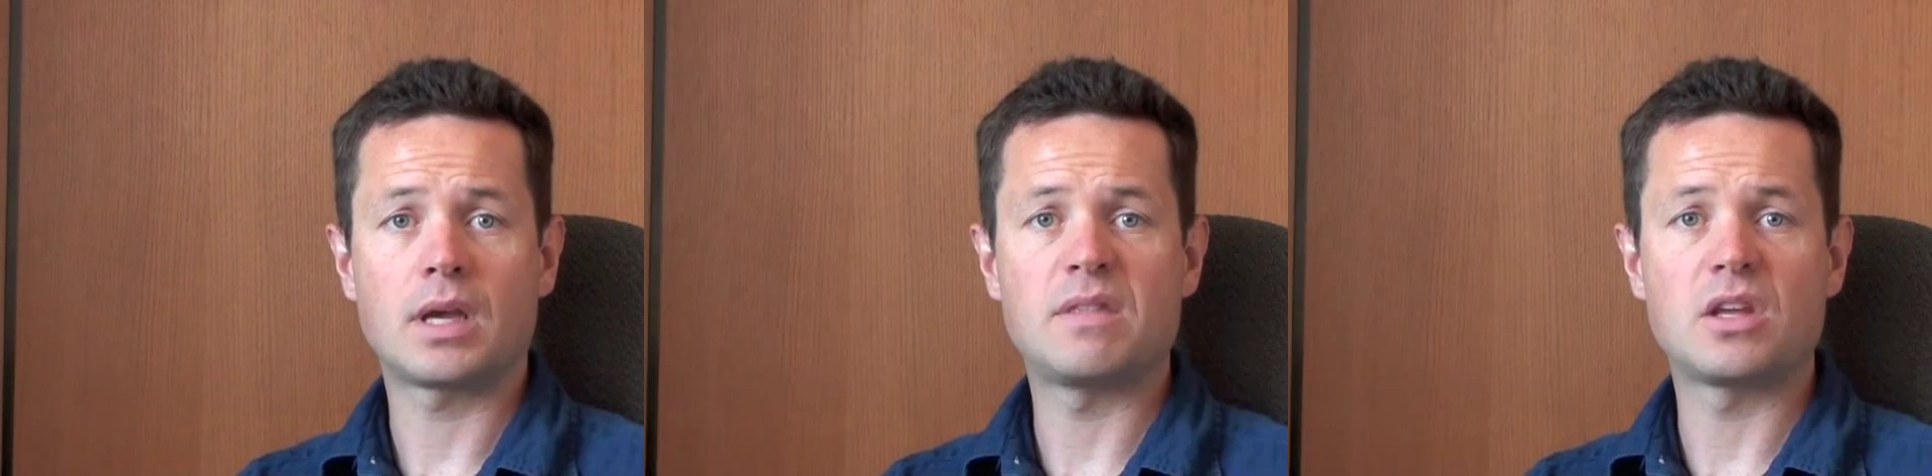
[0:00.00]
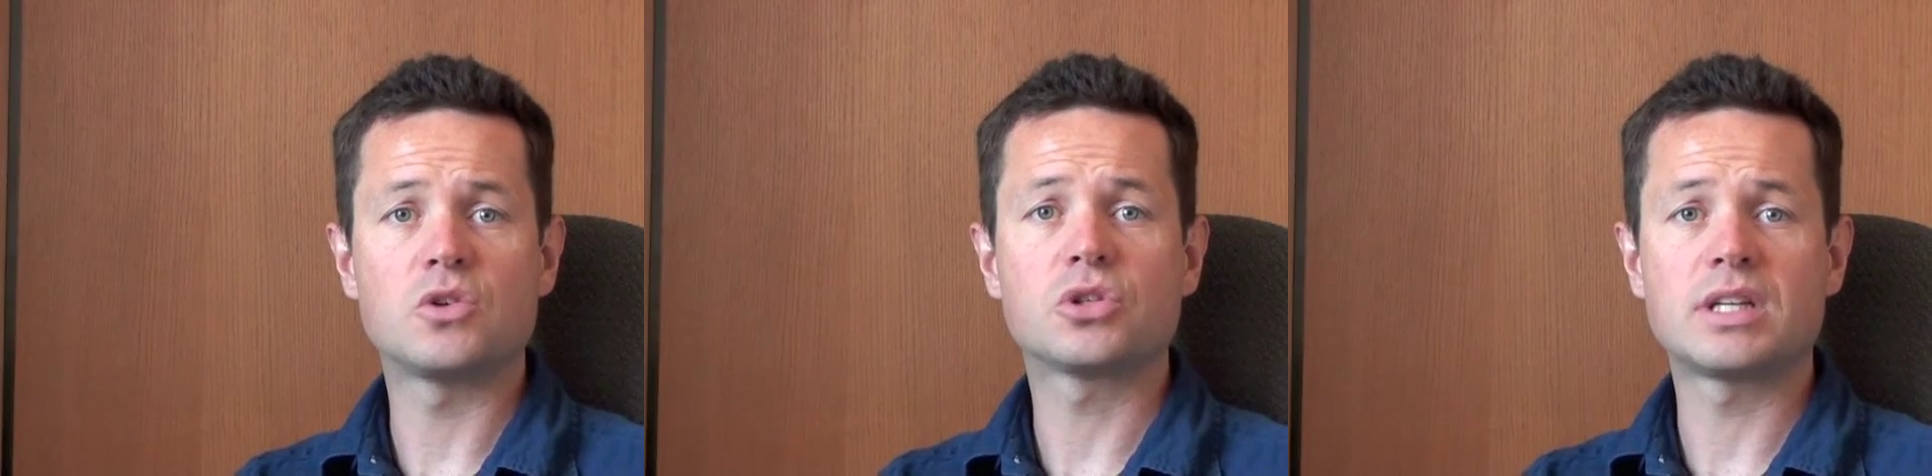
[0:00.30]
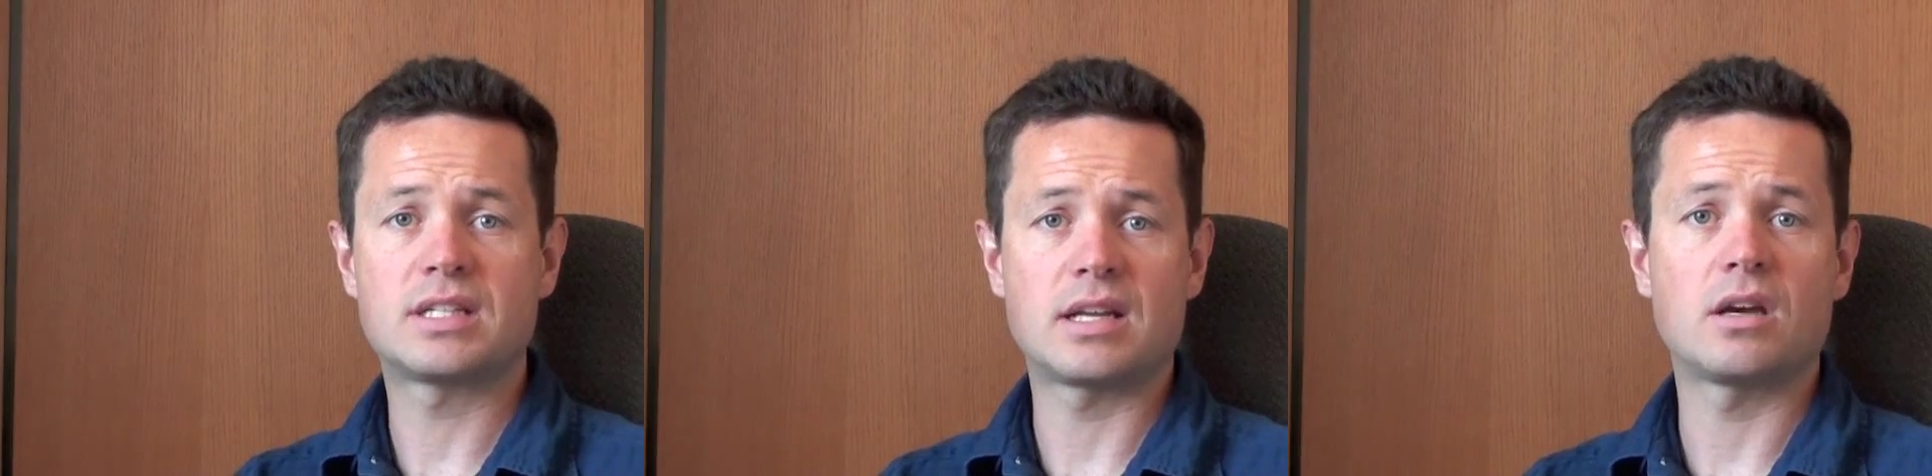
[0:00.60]
And they
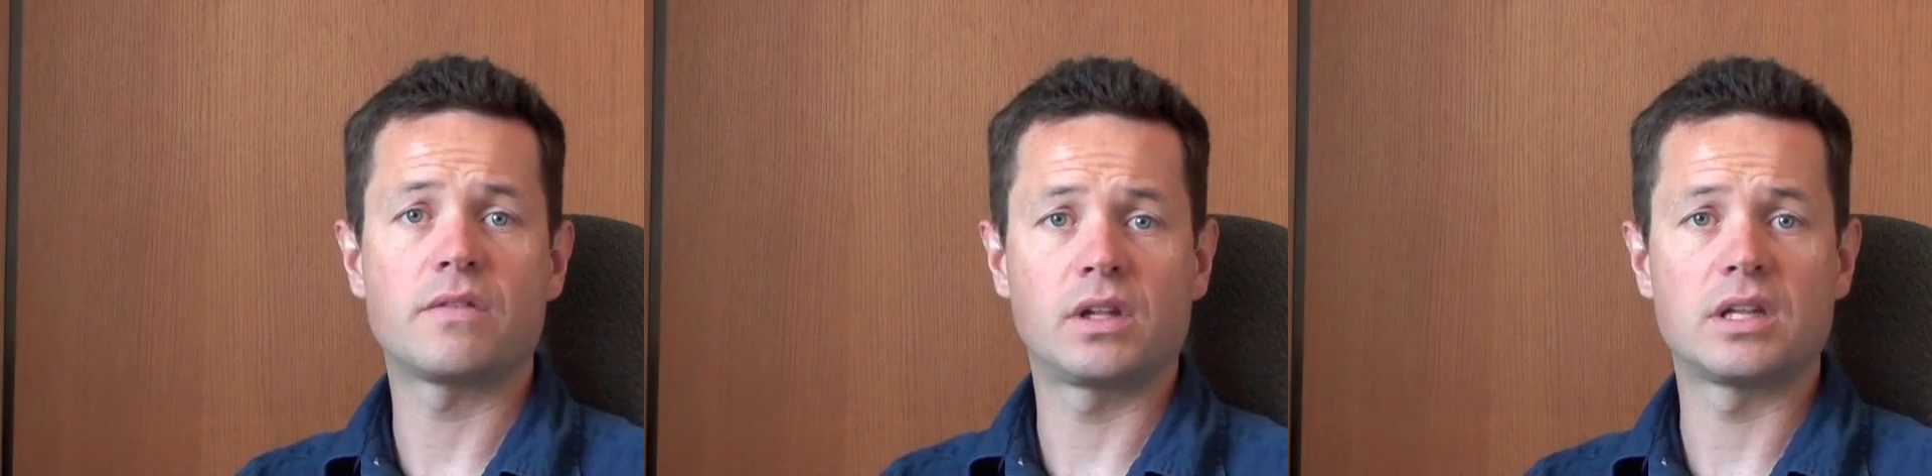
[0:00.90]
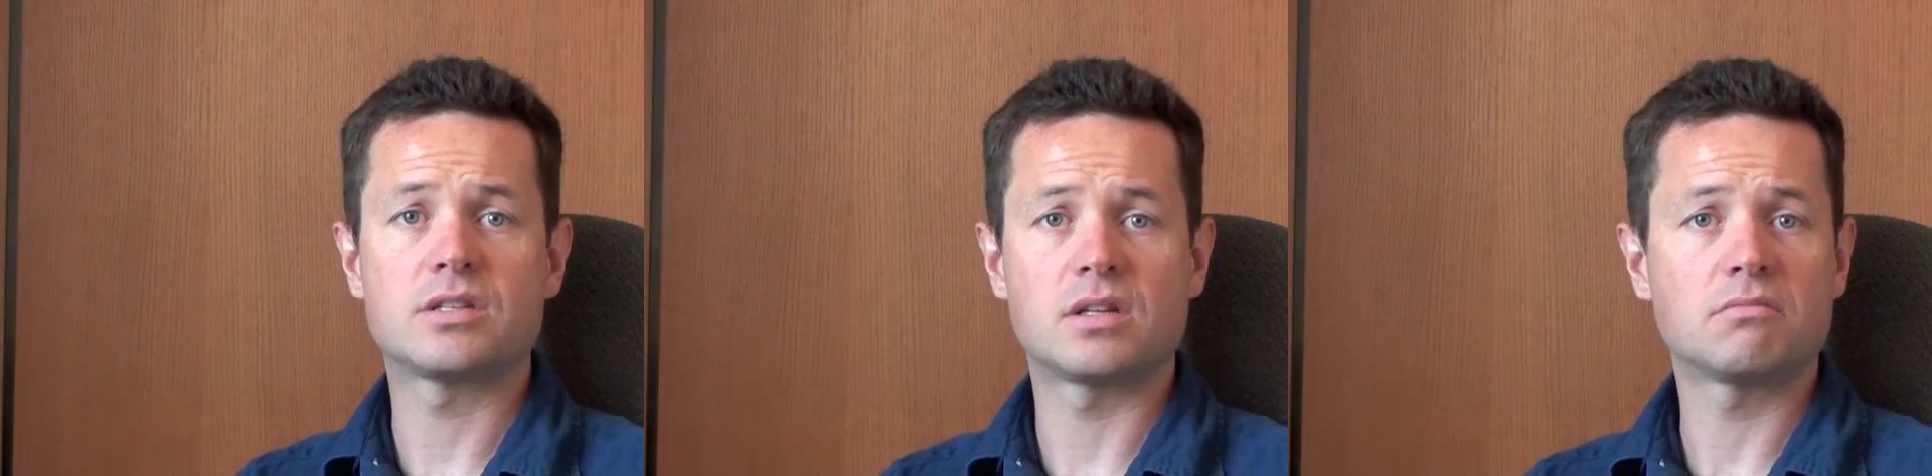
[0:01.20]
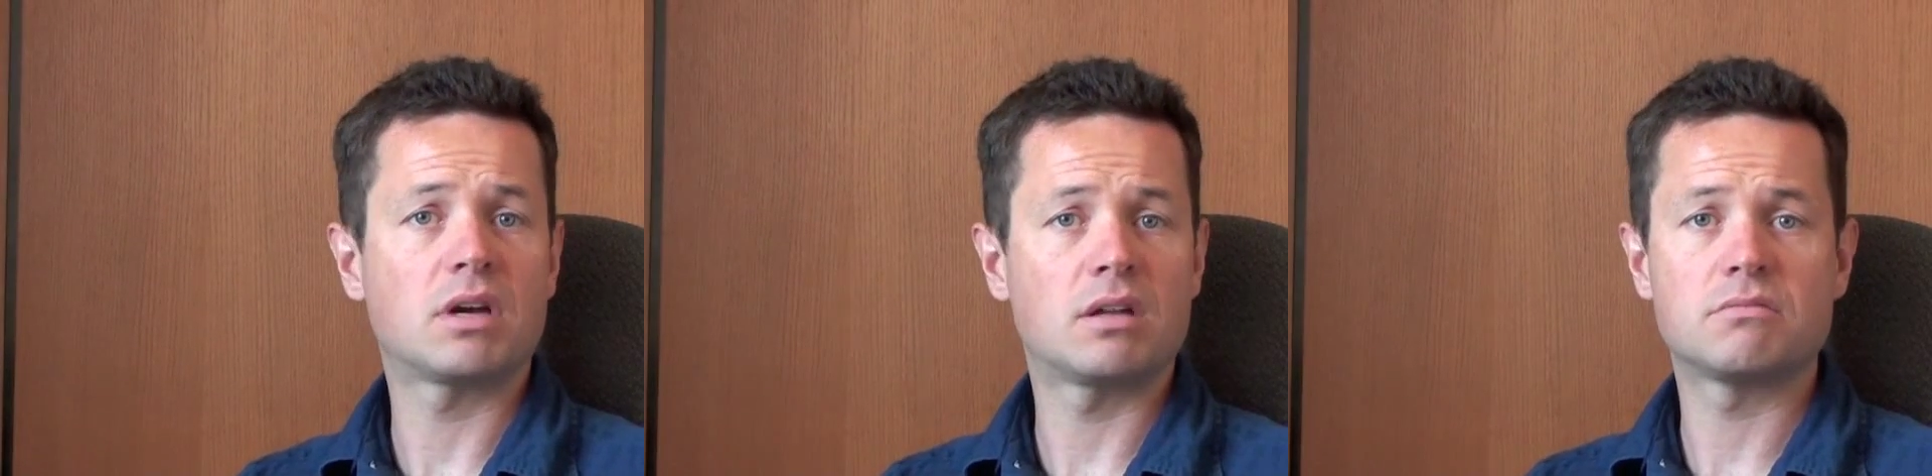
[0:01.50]
usually say on the
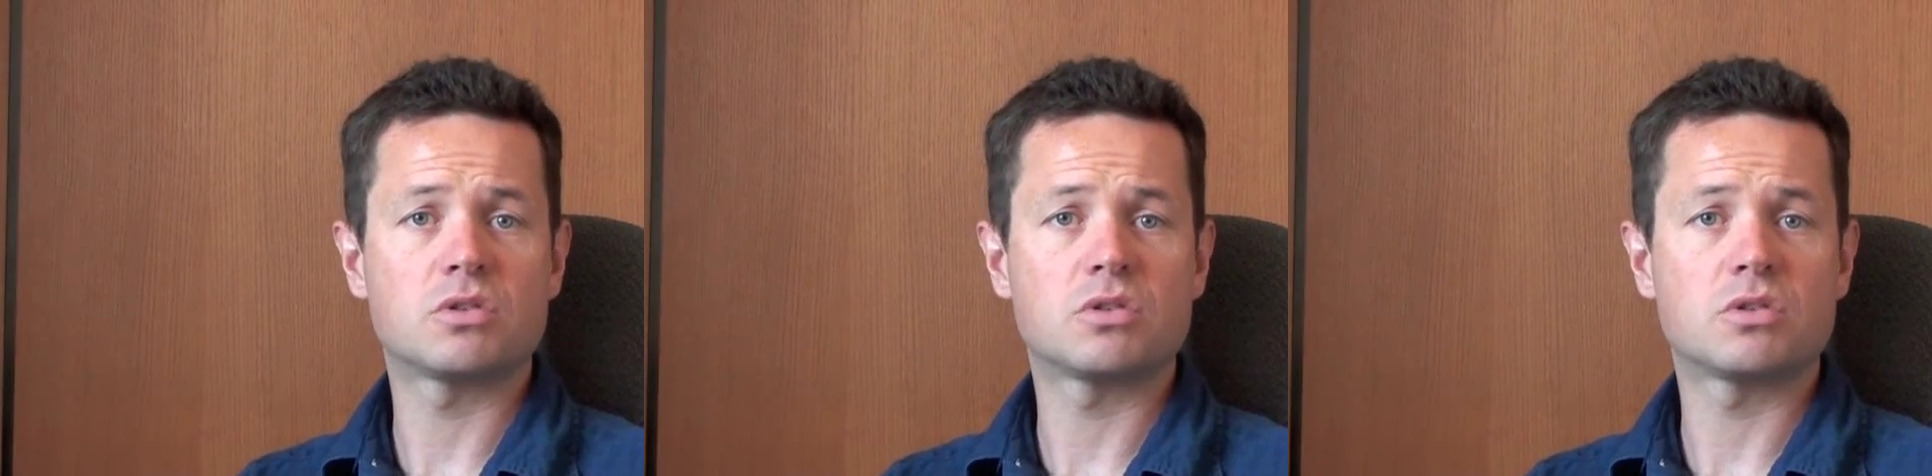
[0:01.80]
listing,